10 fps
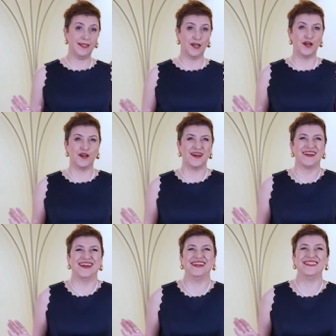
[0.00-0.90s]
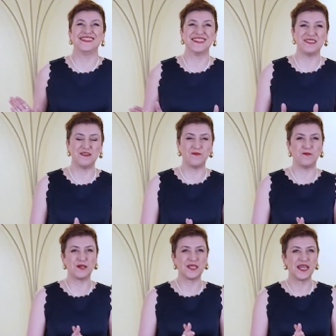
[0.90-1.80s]
don't, I don't know
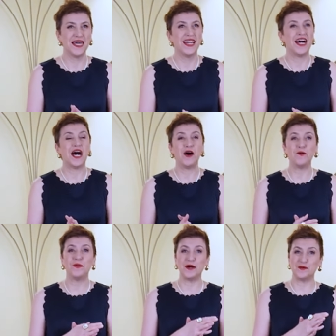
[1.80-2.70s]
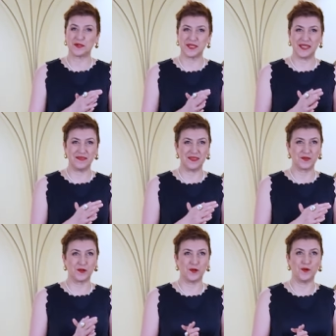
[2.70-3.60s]
what how our day will
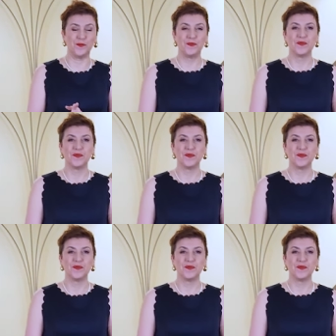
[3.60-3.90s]
go.